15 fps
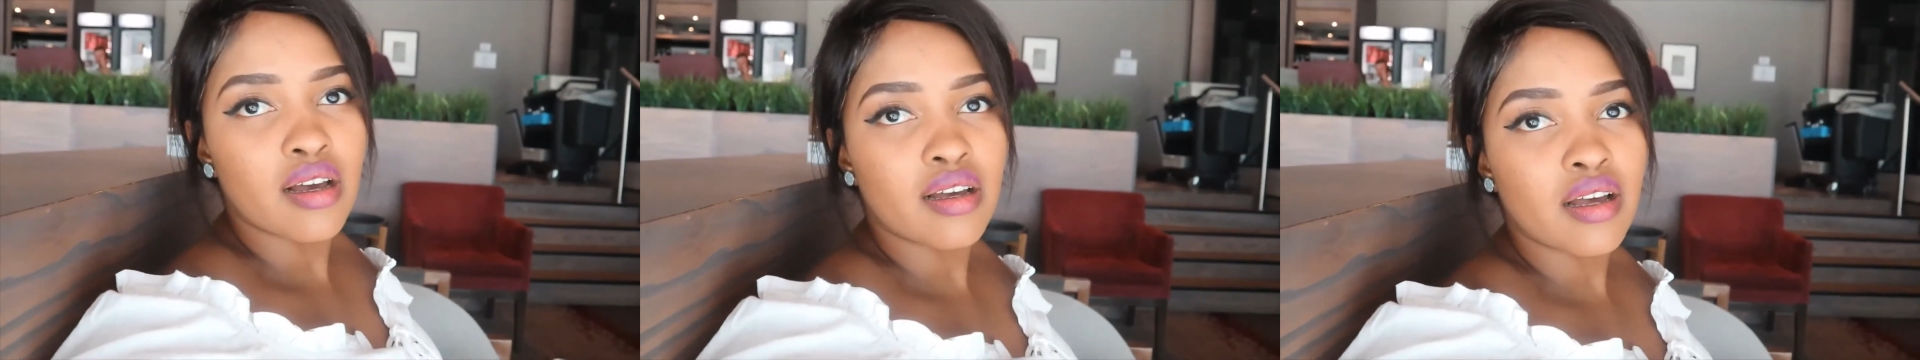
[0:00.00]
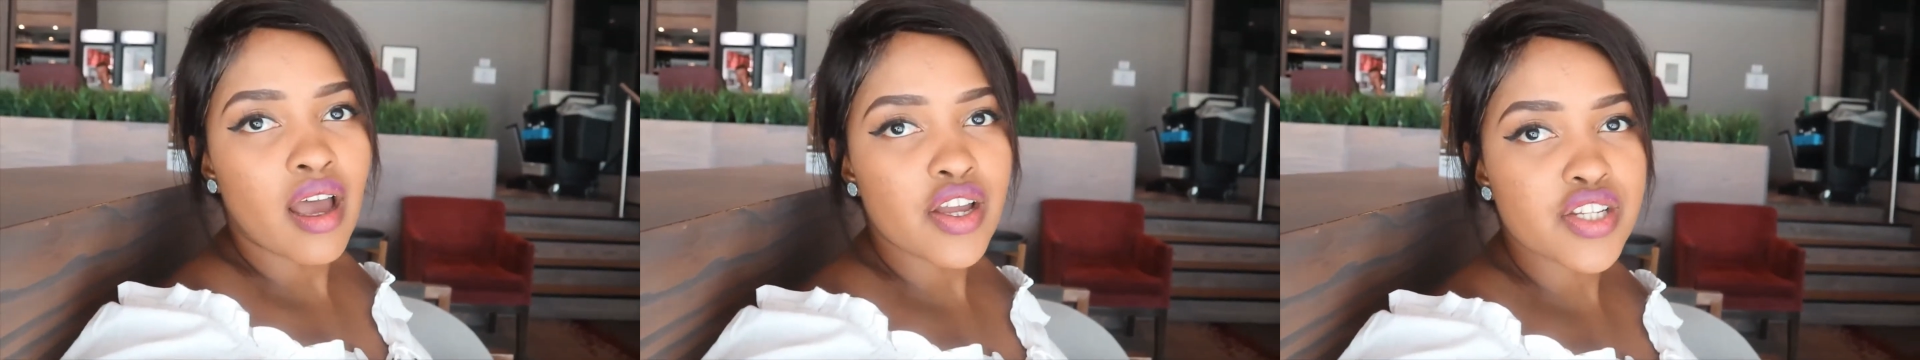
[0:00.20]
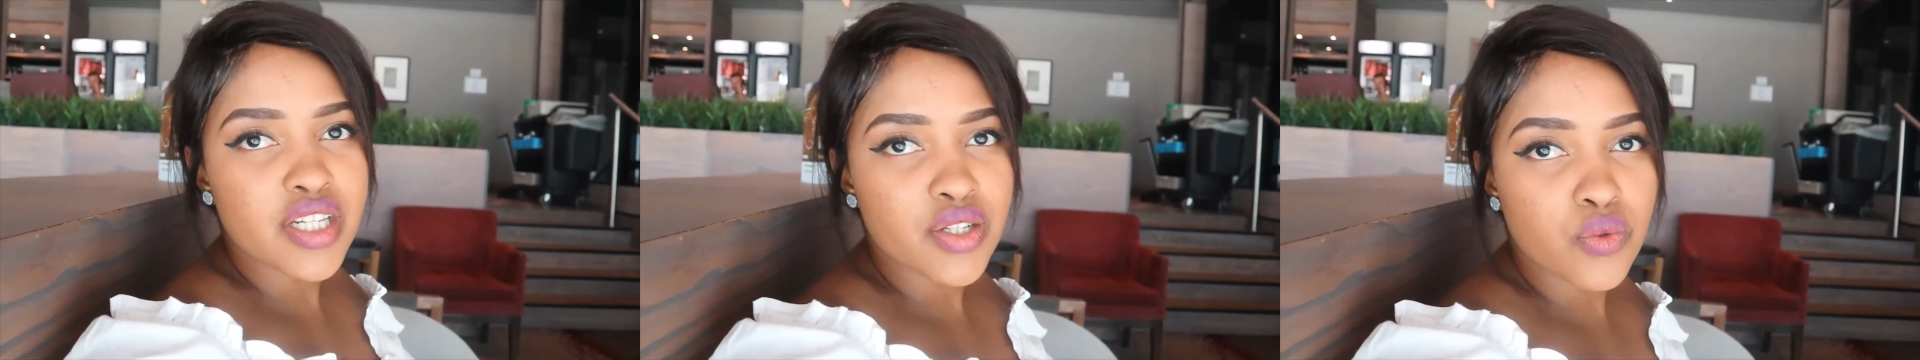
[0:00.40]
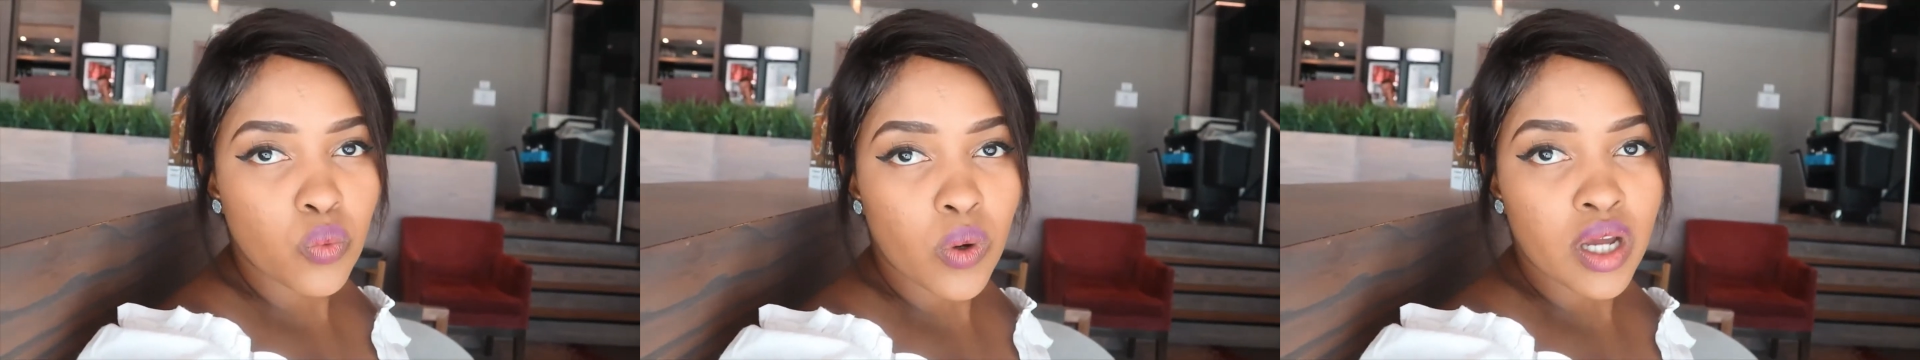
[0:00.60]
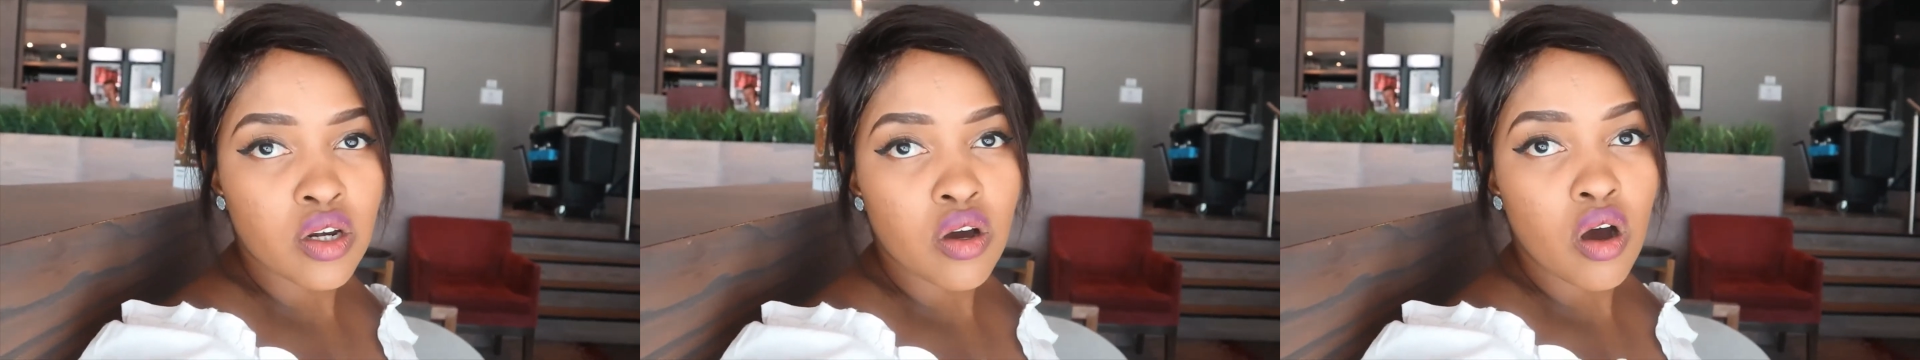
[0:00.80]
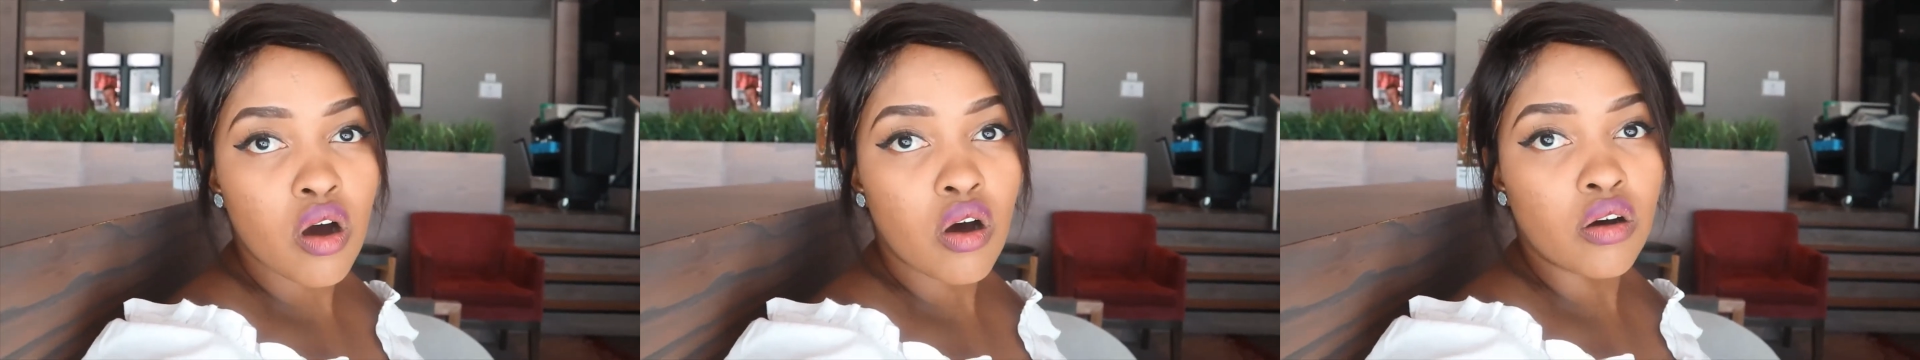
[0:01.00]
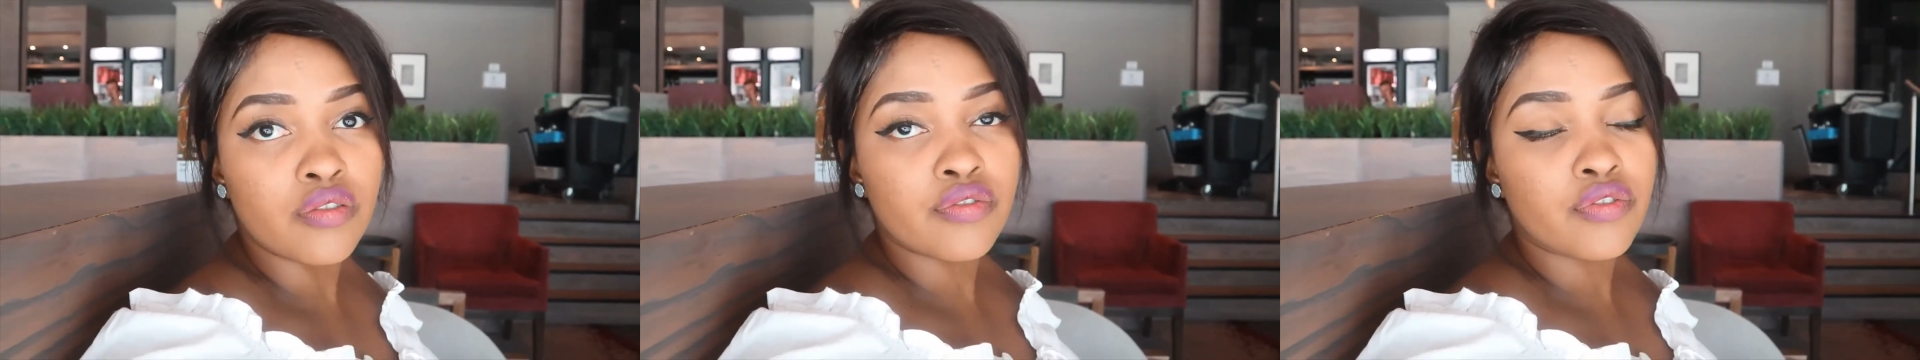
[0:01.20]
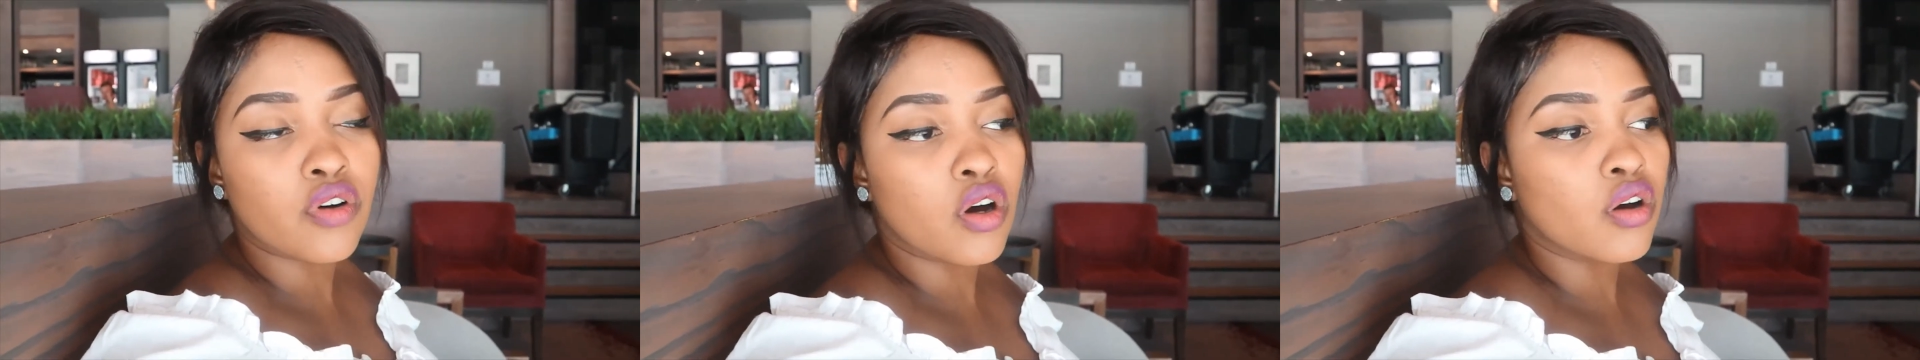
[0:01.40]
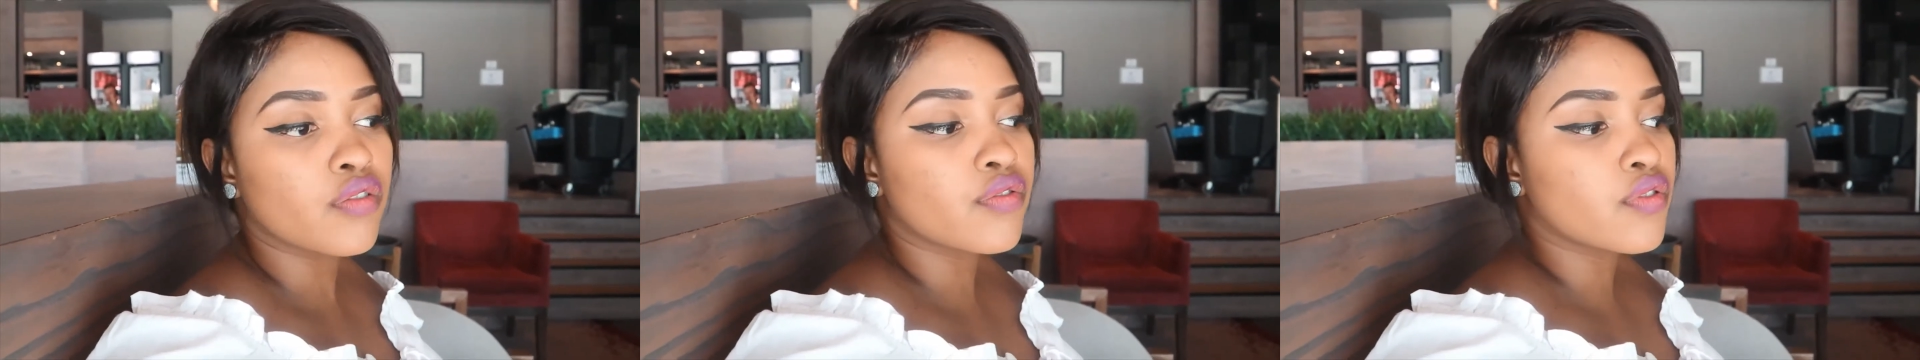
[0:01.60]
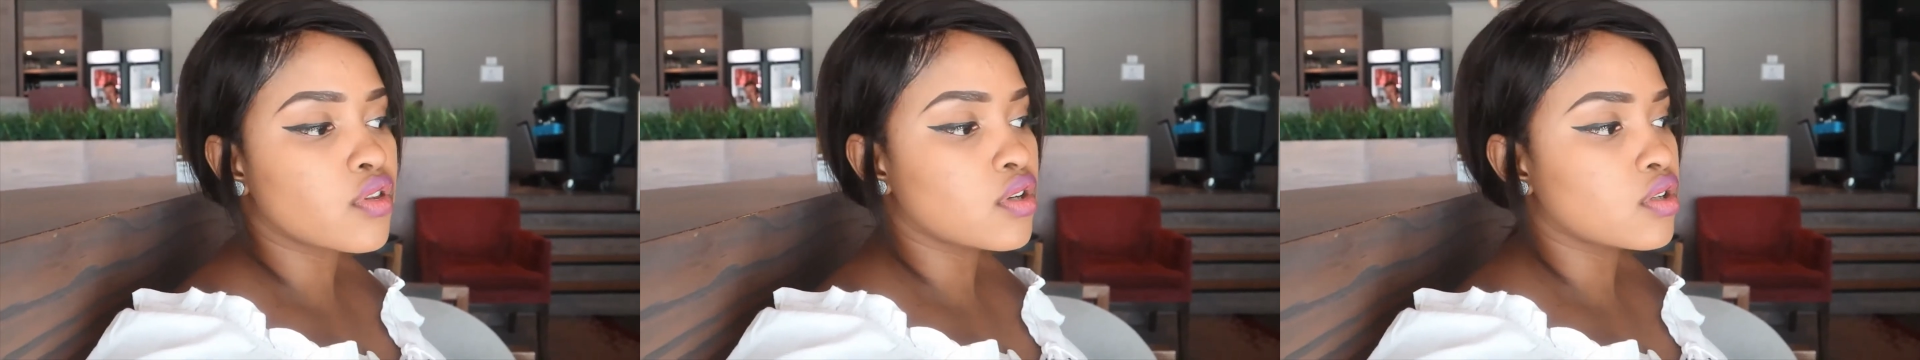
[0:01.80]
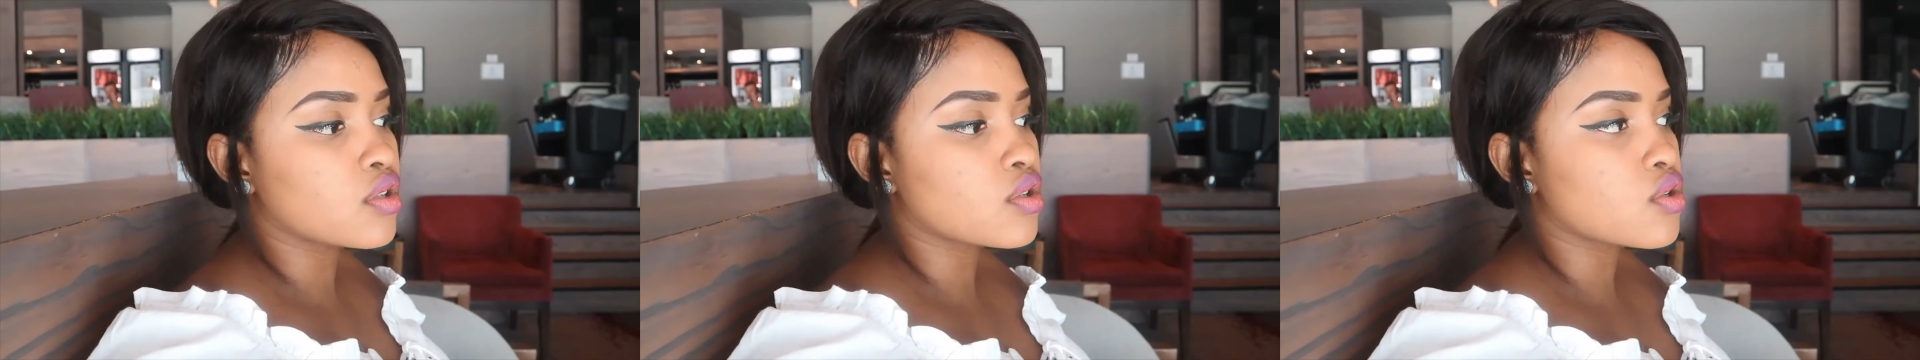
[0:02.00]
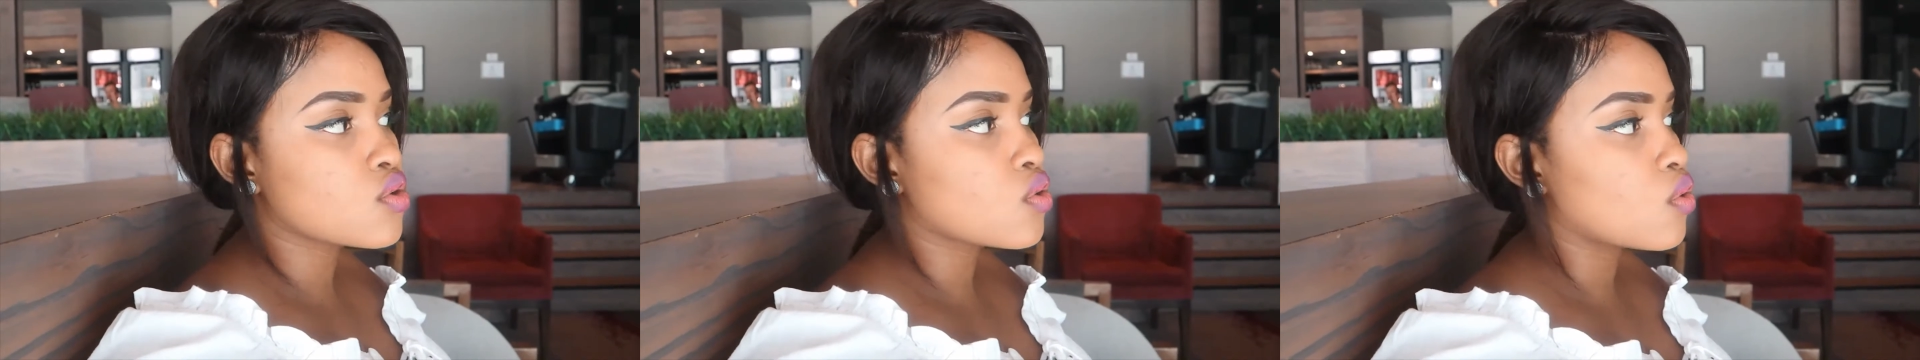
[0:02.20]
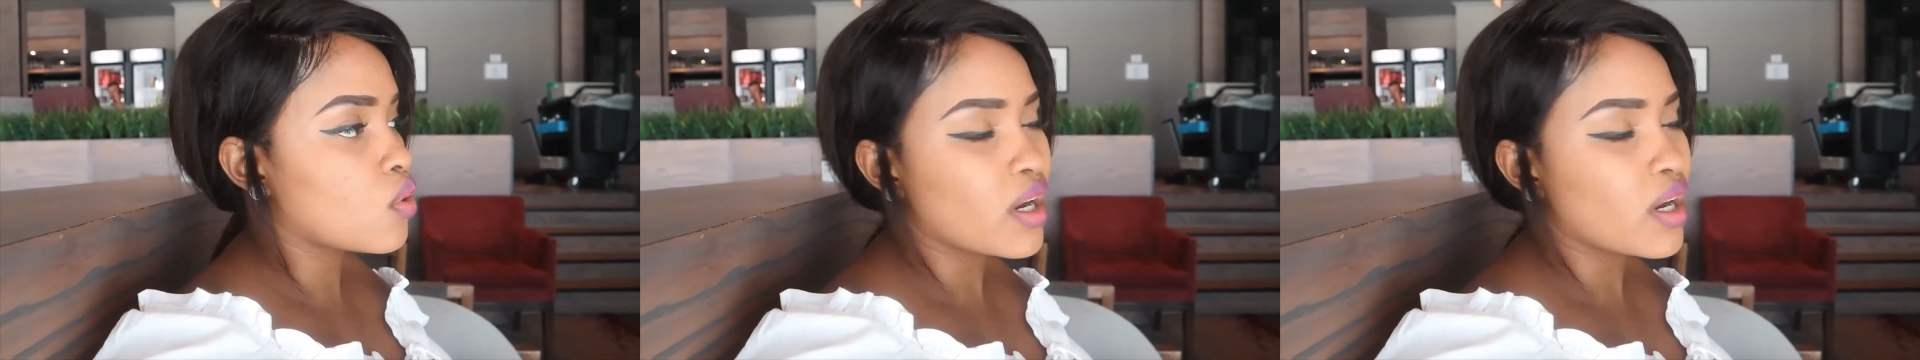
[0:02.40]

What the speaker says: I did one half of the tour.